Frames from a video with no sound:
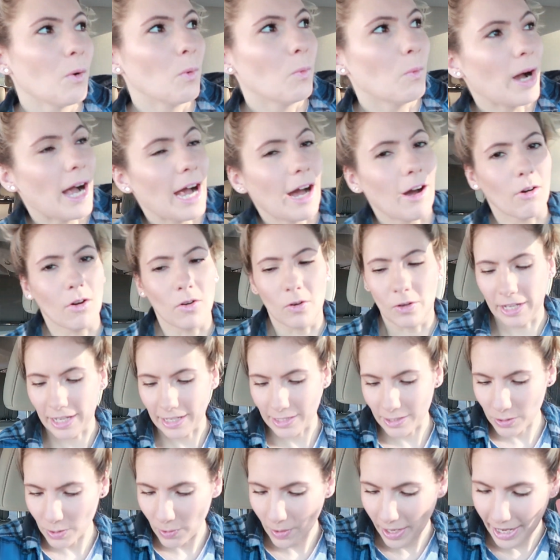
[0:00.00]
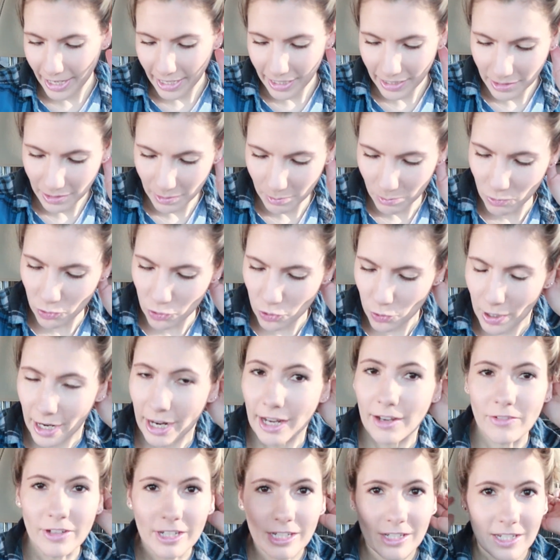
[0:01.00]
Wow, okay, so I am
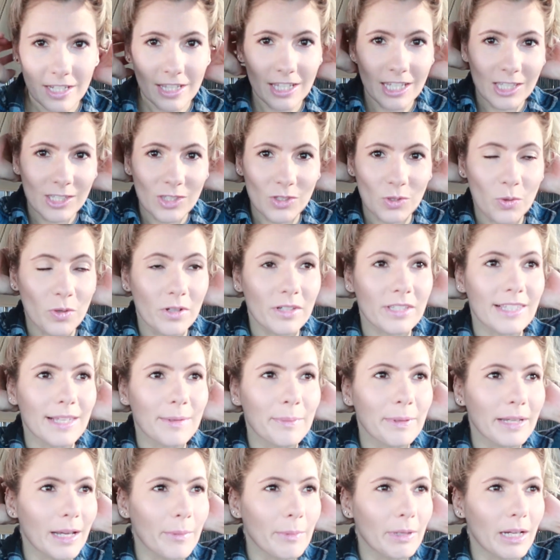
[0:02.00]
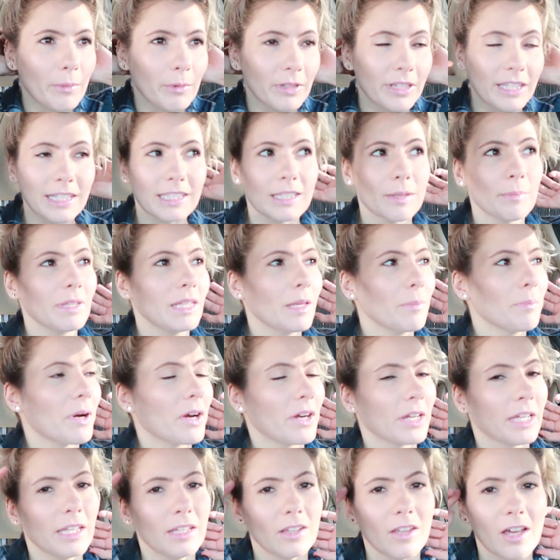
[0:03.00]
driving to these stores to pick up a couple things. I'm in the
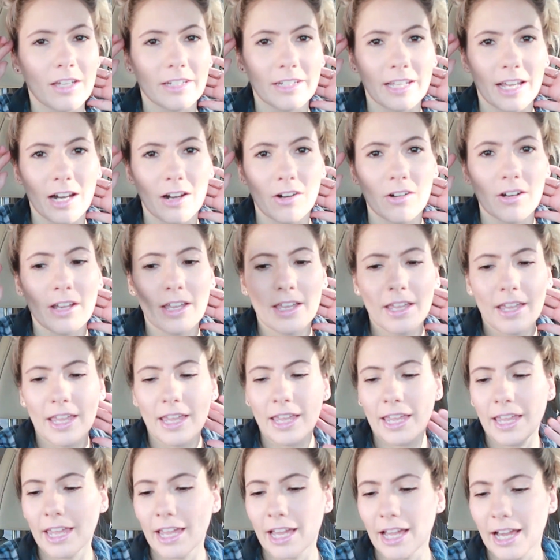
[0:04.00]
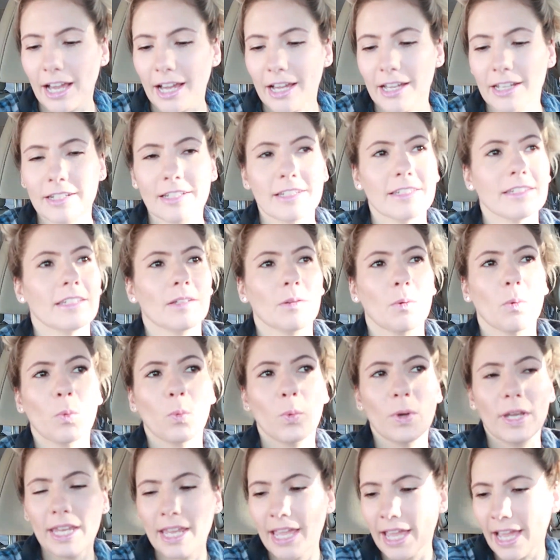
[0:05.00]
parking lot now. And
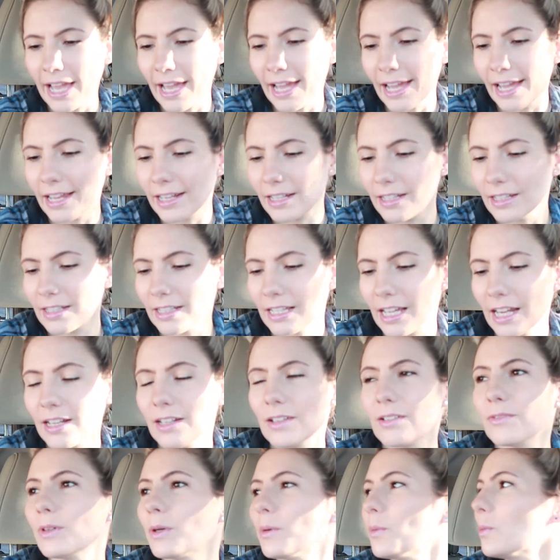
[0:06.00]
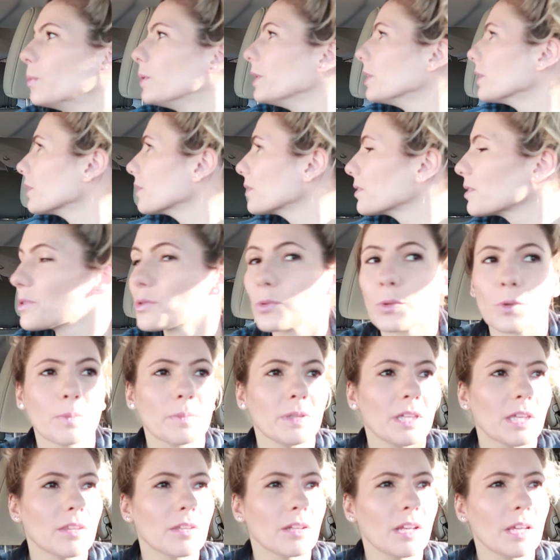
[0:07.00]
we had kind of a weird
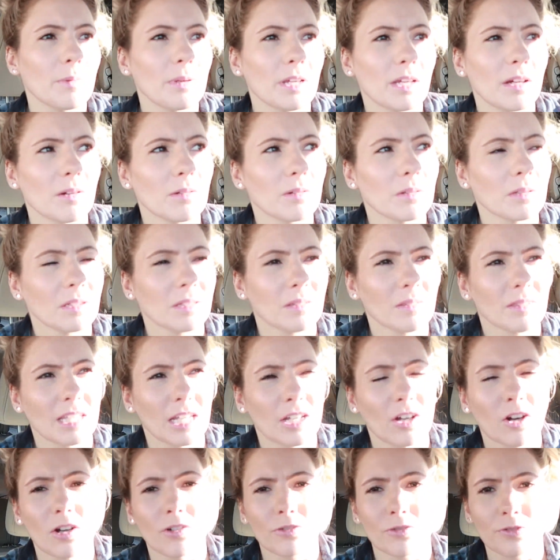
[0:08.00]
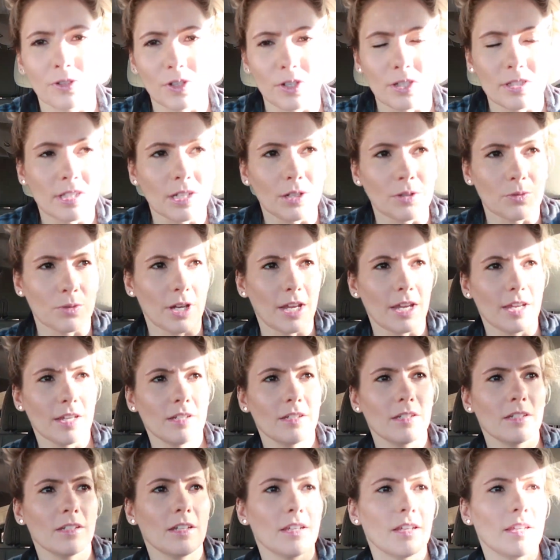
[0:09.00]
storm the other day. We got what they call freezing
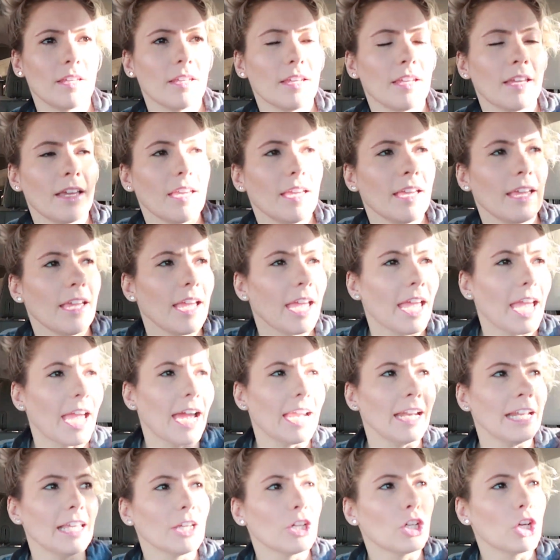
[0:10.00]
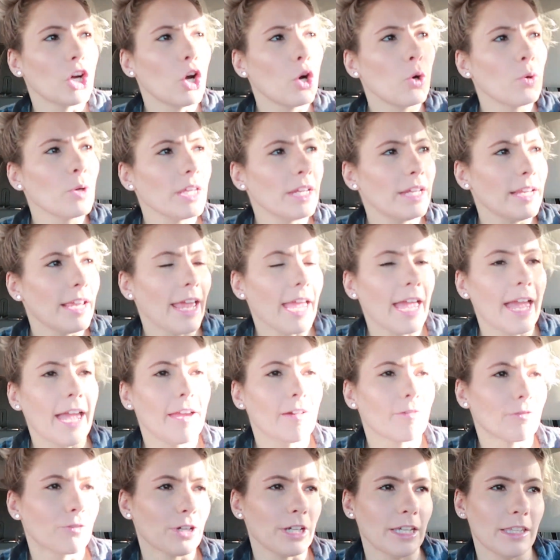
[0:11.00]
rain. And it coated
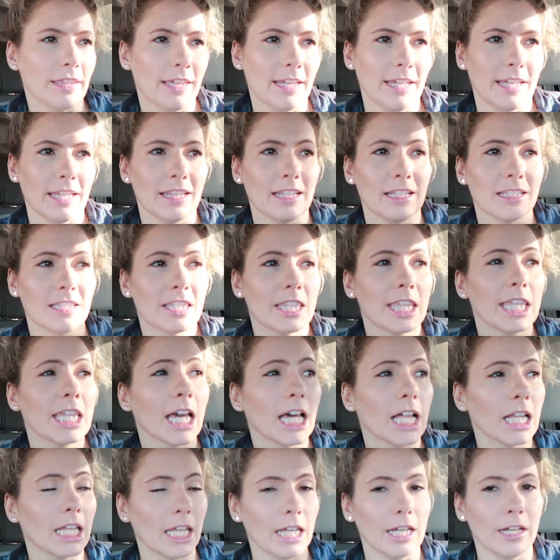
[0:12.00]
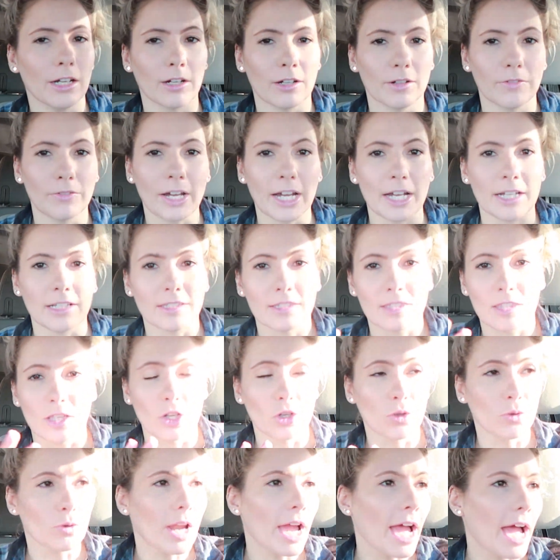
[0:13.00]
everything in this thick layer of ice. The
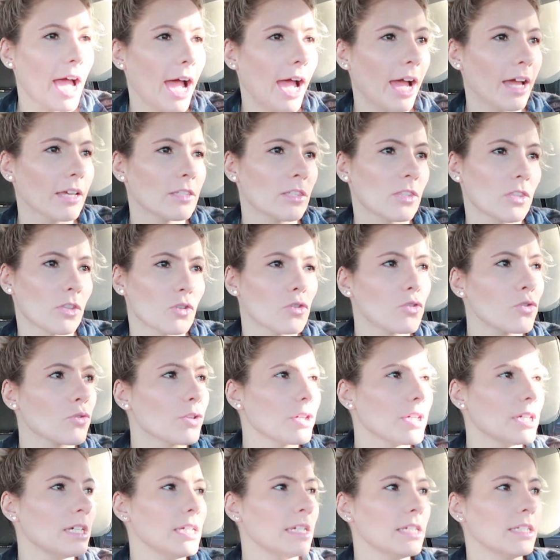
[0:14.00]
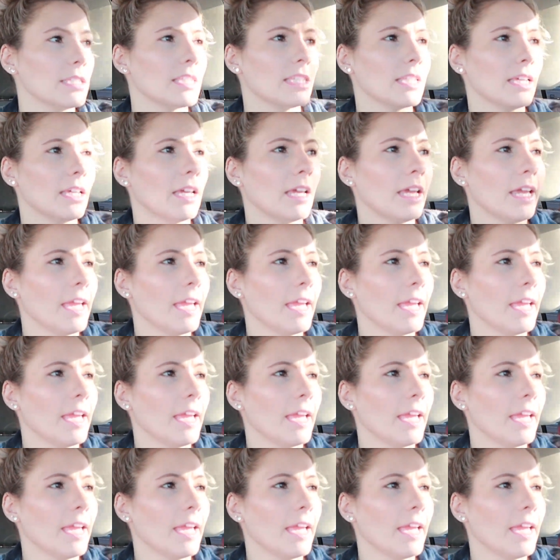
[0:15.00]
grass, the trees,